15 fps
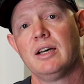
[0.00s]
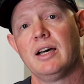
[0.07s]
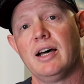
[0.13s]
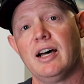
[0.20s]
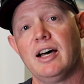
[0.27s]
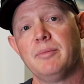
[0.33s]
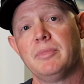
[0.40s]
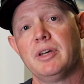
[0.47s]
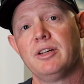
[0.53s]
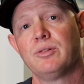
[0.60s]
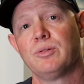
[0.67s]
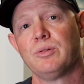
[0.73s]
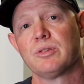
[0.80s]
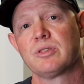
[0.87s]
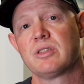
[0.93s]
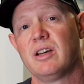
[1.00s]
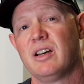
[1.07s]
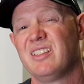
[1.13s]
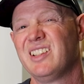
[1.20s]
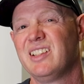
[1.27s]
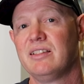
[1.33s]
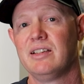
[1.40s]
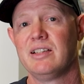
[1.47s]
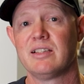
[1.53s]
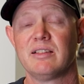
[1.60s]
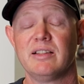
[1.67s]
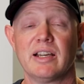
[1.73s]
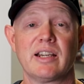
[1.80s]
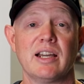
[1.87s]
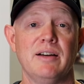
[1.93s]
and also that
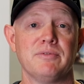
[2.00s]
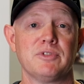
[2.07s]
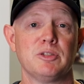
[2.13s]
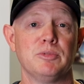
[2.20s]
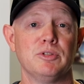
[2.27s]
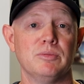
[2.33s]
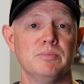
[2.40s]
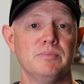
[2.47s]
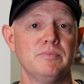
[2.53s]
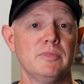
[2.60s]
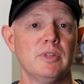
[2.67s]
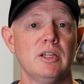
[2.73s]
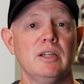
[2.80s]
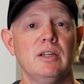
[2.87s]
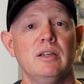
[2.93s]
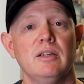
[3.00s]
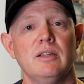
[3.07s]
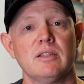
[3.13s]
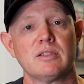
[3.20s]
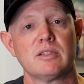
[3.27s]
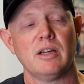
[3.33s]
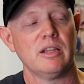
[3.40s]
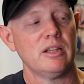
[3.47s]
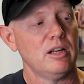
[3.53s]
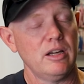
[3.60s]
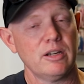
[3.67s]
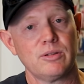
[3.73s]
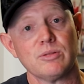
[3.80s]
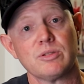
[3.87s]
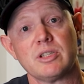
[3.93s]
they're comfortable. So the
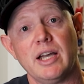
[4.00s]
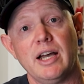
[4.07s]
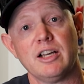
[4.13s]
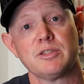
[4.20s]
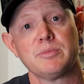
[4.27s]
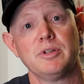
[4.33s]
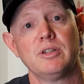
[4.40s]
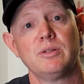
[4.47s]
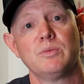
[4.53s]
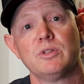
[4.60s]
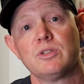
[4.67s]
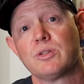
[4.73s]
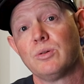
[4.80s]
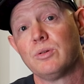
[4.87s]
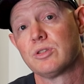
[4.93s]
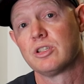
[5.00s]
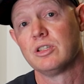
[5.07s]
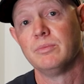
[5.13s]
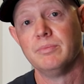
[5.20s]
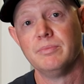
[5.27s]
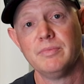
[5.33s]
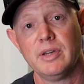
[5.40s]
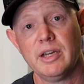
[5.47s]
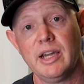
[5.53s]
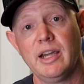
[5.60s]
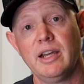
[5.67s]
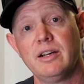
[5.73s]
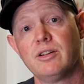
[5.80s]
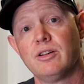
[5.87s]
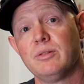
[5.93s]
local salesman was awesome
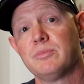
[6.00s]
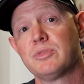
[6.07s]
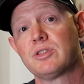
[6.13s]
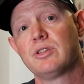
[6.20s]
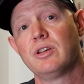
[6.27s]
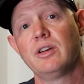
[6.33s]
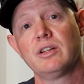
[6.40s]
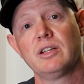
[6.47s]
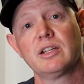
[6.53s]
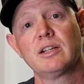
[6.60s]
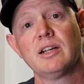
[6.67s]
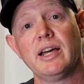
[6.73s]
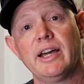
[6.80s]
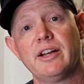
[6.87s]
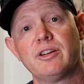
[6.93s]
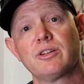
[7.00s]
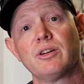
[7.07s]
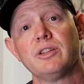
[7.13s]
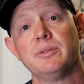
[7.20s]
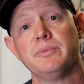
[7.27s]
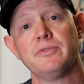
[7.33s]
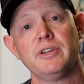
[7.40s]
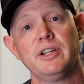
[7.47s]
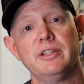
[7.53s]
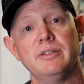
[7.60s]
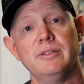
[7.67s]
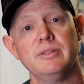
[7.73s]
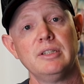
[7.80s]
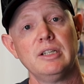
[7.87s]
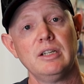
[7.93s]
and I'm certainly glad I got them
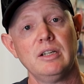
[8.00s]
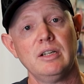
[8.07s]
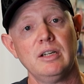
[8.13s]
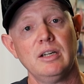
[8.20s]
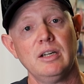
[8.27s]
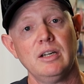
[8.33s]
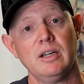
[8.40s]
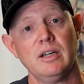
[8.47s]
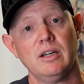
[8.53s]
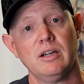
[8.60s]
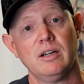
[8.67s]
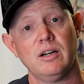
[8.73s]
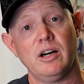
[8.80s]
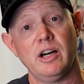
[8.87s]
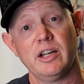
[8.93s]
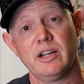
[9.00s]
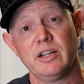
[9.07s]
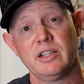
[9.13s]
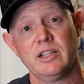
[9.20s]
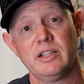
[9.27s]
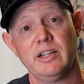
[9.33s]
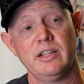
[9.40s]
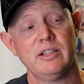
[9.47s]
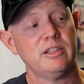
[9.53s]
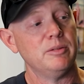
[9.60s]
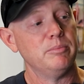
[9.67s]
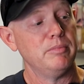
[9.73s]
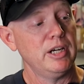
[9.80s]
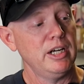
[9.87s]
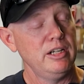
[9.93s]
fitted. I only needed
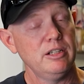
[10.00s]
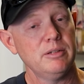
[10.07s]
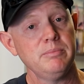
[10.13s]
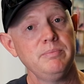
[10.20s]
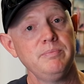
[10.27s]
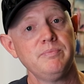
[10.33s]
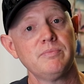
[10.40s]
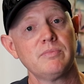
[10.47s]
the medium